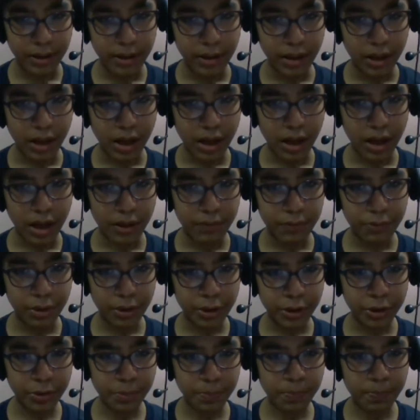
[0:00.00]
I
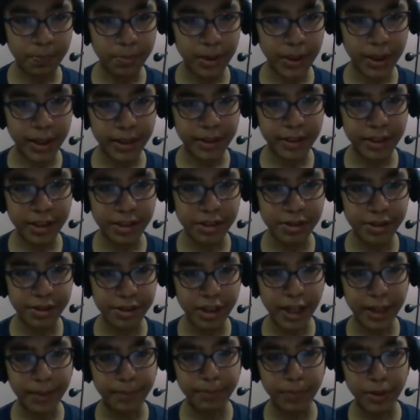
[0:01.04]
wanted to play this
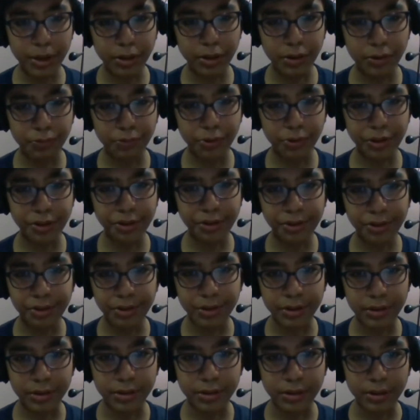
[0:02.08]
knight maneuver,
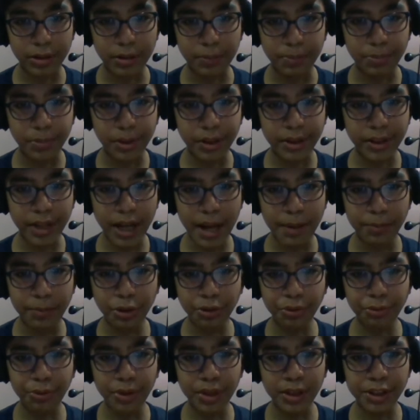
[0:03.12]
but I'm
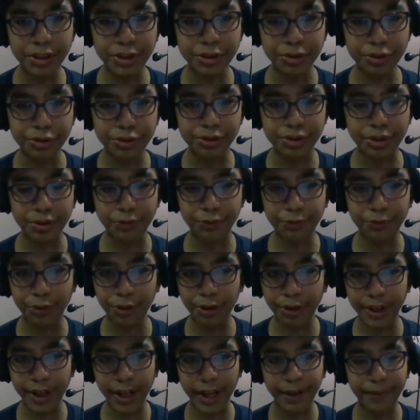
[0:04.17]
not really sure it's
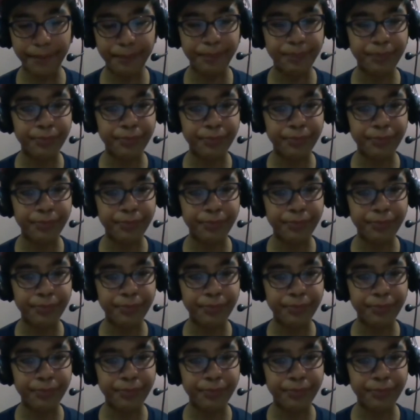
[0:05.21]
working.